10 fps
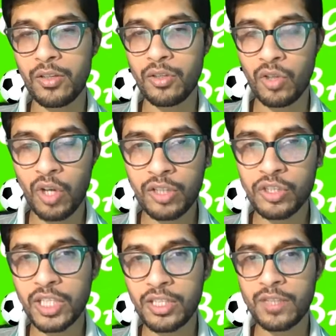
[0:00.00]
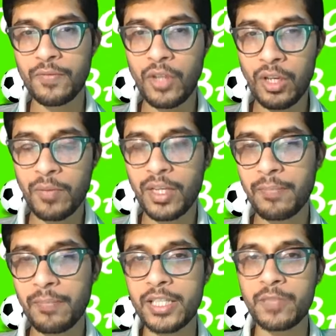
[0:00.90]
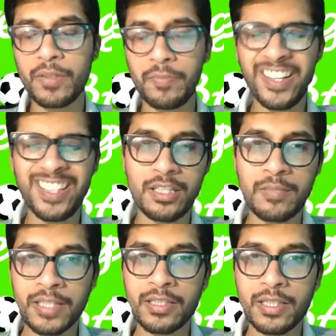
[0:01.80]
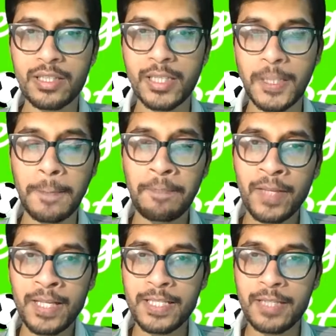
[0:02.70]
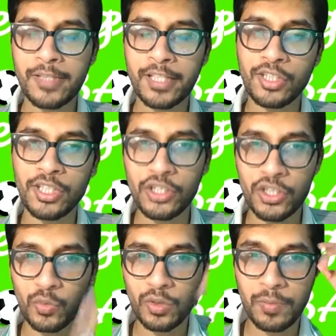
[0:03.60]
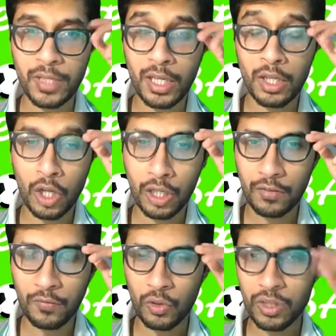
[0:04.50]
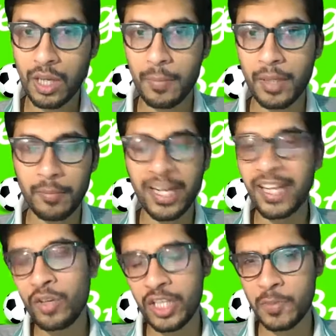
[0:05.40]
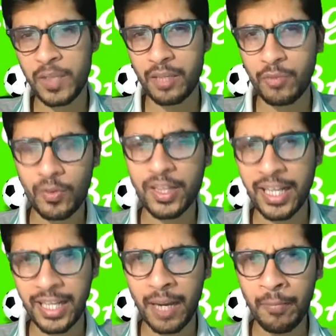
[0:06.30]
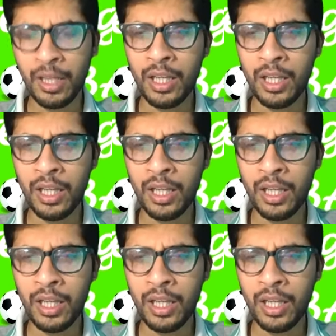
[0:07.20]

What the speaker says: No, you got to change stuff. You got to bring in players. But the fact that it's Manchester City, seems like changes will be not forthcoming. But I don't expect them to win that game.